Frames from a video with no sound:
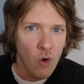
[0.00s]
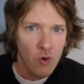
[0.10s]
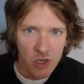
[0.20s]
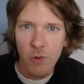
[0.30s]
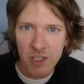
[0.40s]

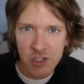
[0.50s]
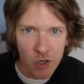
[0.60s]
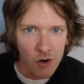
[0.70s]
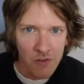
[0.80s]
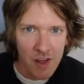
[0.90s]
You would
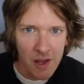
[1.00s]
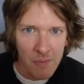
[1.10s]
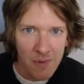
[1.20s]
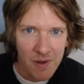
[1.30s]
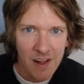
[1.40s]
serve
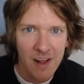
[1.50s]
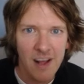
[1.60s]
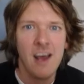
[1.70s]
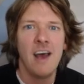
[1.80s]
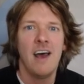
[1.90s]
them.
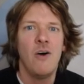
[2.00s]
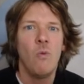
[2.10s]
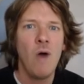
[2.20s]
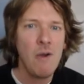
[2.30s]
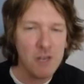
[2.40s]

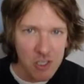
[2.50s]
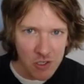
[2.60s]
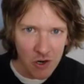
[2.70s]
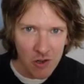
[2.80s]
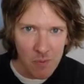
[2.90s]
Why would you
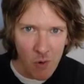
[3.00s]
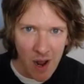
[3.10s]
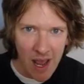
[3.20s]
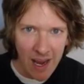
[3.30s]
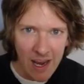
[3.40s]
turn them
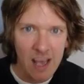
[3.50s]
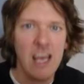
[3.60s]
away?